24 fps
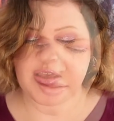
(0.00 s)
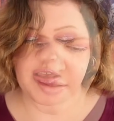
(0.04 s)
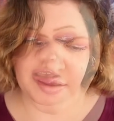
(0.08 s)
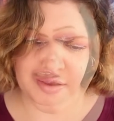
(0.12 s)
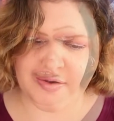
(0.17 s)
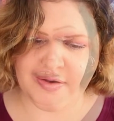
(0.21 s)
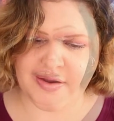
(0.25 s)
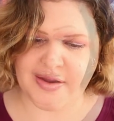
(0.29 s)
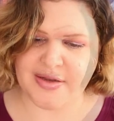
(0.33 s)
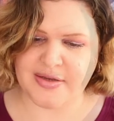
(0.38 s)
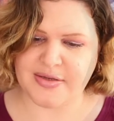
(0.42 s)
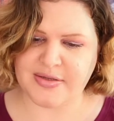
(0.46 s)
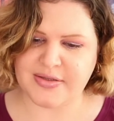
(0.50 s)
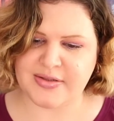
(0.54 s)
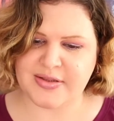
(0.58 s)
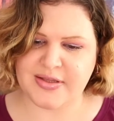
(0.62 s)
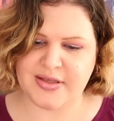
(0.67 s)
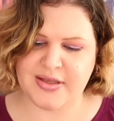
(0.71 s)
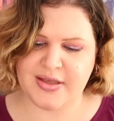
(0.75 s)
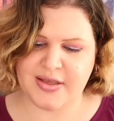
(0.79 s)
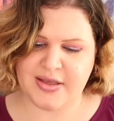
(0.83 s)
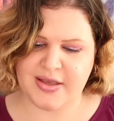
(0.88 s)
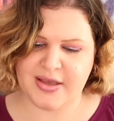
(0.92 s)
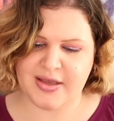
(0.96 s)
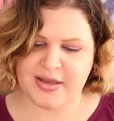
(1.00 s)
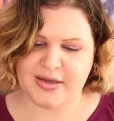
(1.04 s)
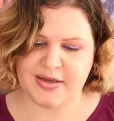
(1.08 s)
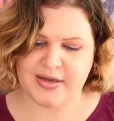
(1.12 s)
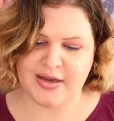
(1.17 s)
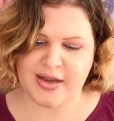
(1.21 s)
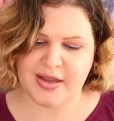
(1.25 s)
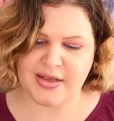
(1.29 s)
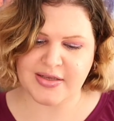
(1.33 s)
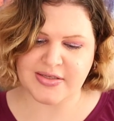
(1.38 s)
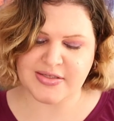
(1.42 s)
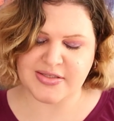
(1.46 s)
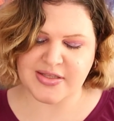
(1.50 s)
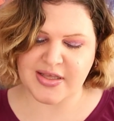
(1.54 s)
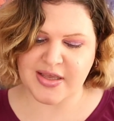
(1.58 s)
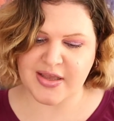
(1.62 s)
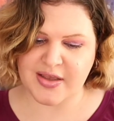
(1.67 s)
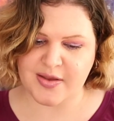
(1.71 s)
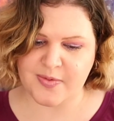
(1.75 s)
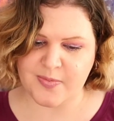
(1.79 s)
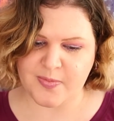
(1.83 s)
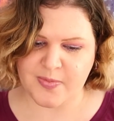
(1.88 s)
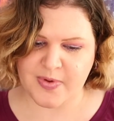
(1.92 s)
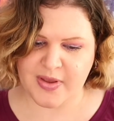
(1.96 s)
Alright, the next
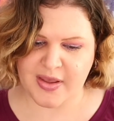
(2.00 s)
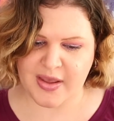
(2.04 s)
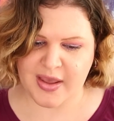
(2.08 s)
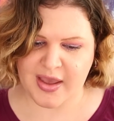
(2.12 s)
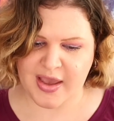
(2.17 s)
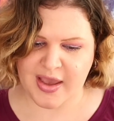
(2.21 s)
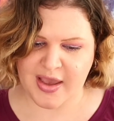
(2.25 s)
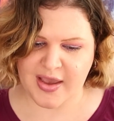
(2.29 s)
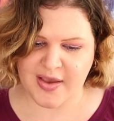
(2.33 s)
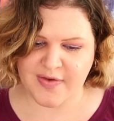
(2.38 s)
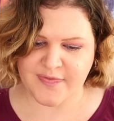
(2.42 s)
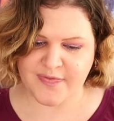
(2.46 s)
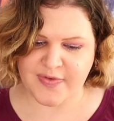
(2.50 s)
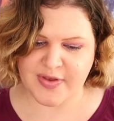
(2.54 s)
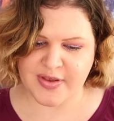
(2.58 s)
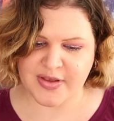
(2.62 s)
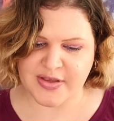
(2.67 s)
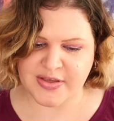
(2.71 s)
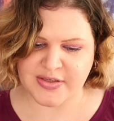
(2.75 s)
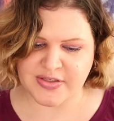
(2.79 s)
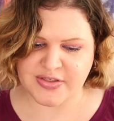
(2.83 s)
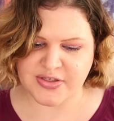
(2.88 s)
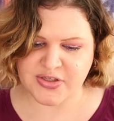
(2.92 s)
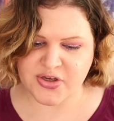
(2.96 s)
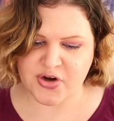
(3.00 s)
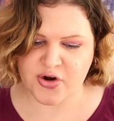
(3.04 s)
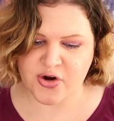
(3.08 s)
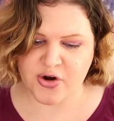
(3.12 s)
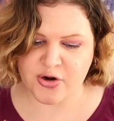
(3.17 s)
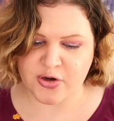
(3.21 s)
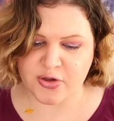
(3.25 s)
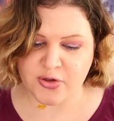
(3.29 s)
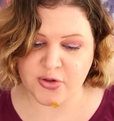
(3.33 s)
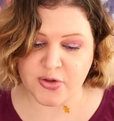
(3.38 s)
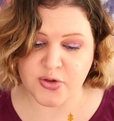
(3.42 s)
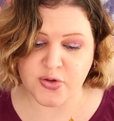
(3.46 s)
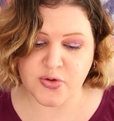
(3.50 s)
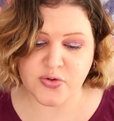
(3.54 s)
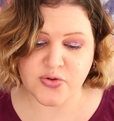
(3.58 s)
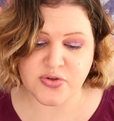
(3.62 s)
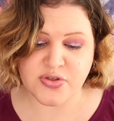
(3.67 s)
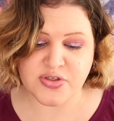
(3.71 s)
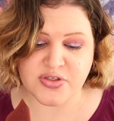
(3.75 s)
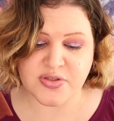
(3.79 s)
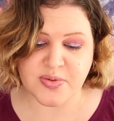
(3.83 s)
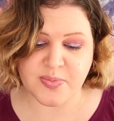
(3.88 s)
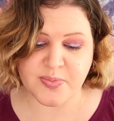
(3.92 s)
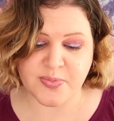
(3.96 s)
thing we have is
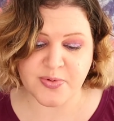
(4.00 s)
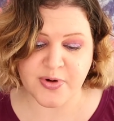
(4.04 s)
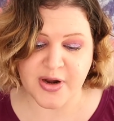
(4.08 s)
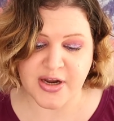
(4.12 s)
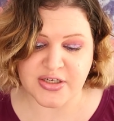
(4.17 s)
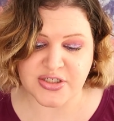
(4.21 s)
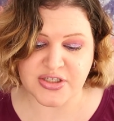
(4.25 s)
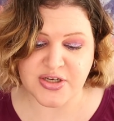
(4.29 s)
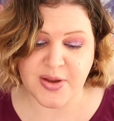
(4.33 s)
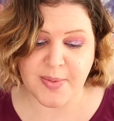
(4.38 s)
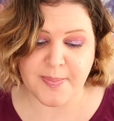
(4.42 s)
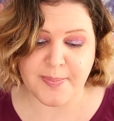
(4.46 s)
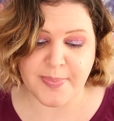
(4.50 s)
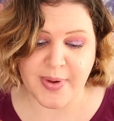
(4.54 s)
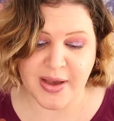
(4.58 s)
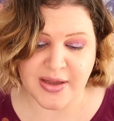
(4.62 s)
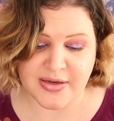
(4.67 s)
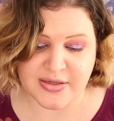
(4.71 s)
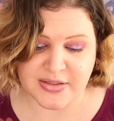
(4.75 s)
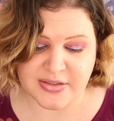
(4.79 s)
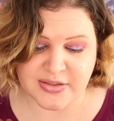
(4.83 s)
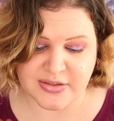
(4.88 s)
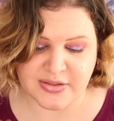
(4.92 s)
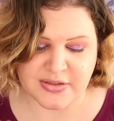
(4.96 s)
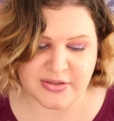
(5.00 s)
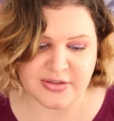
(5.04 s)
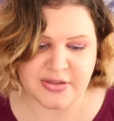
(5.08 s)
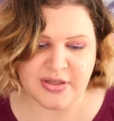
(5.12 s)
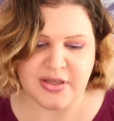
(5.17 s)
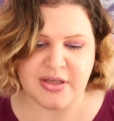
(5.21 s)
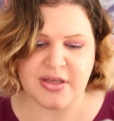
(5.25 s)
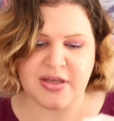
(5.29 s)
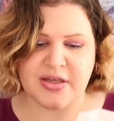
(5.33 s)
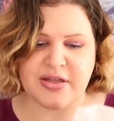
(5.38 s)
Carloose Brush Bundle.